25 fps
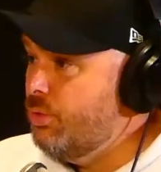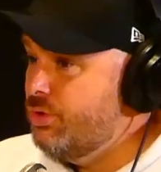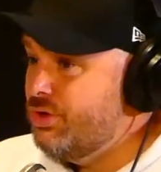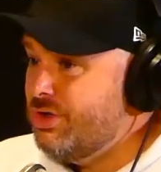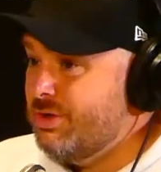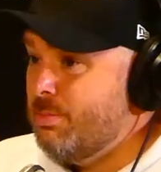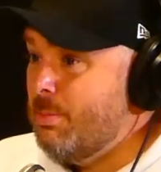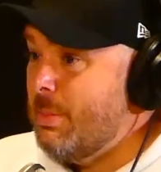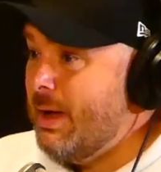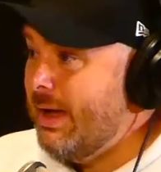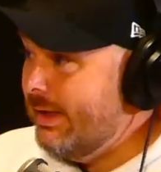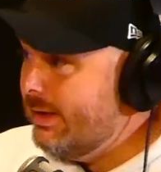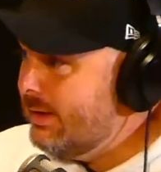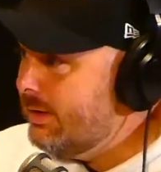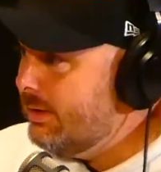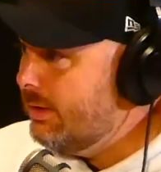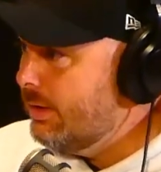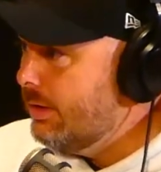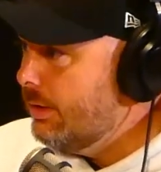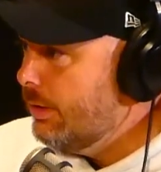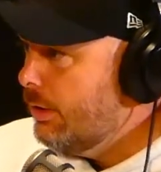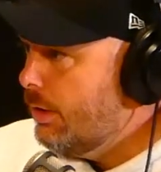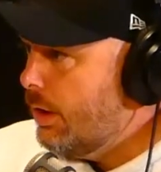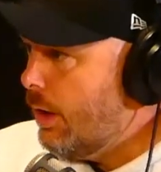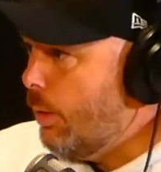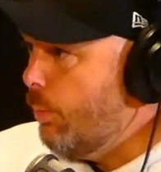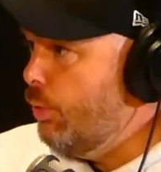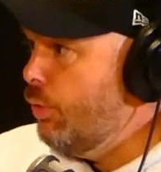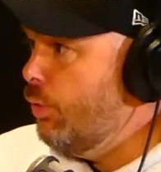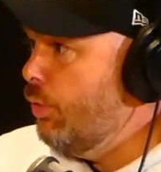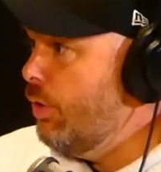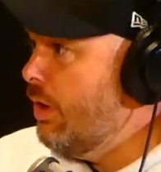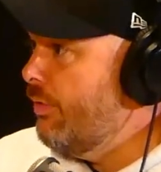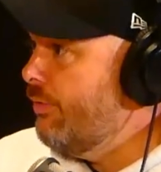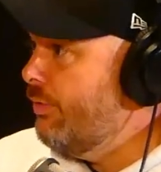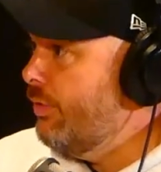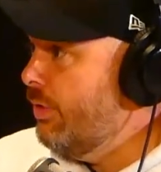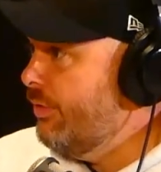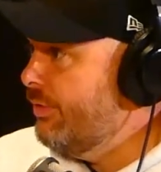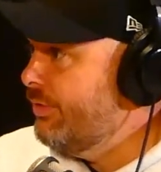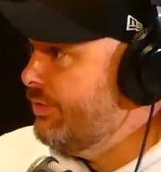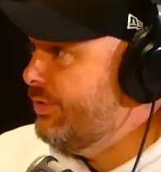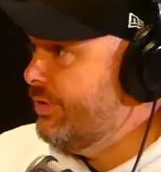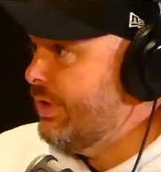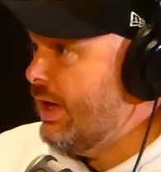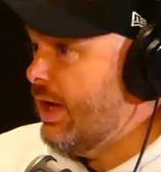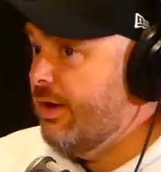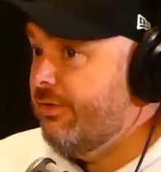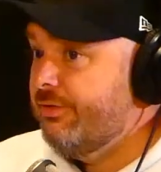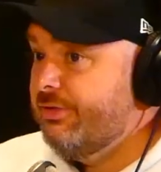We're just mining and we don't have enough
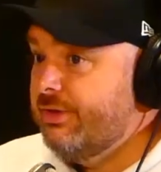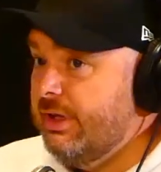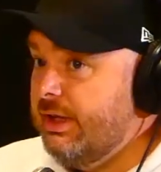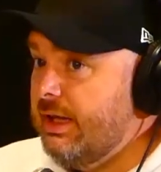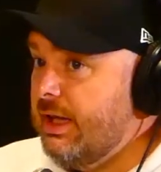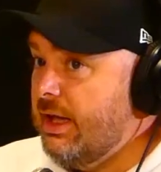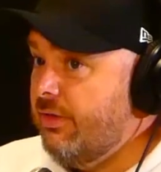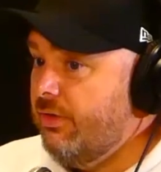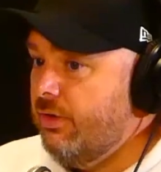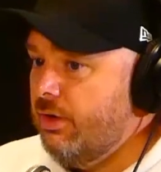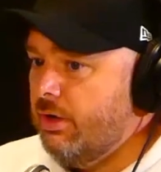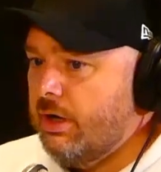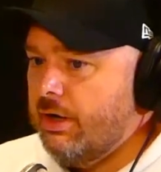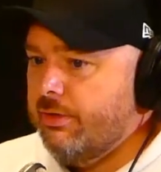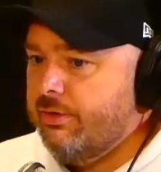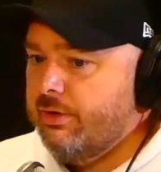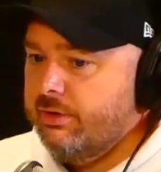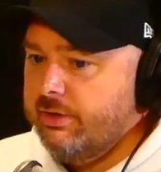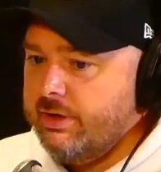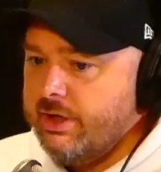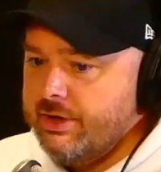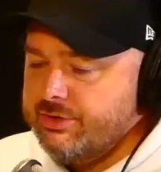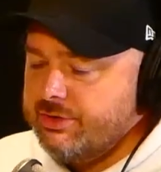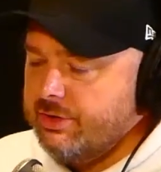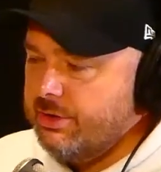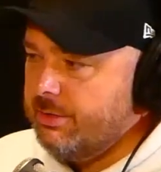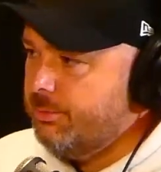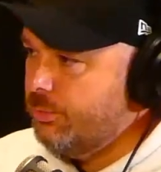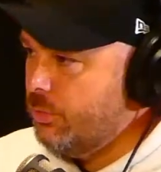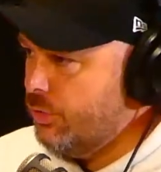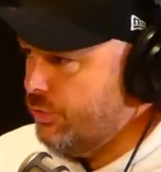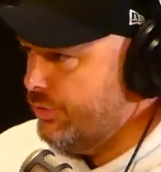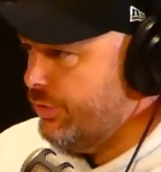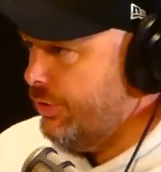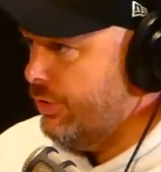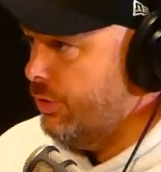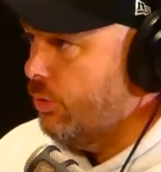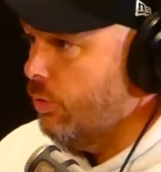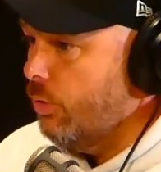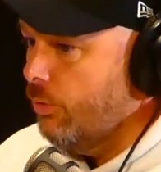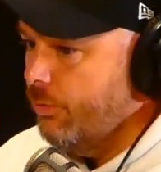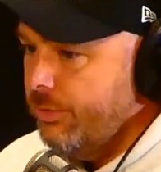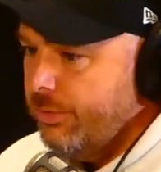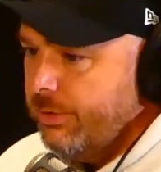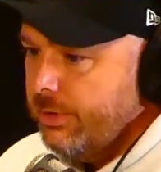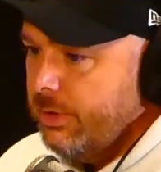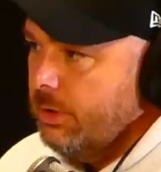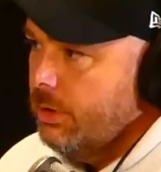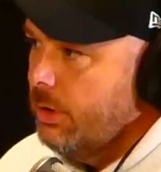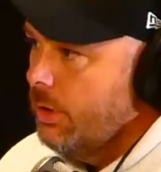staff to get there. And I think that's because of the
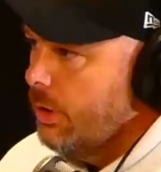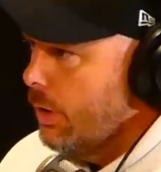COVID thing.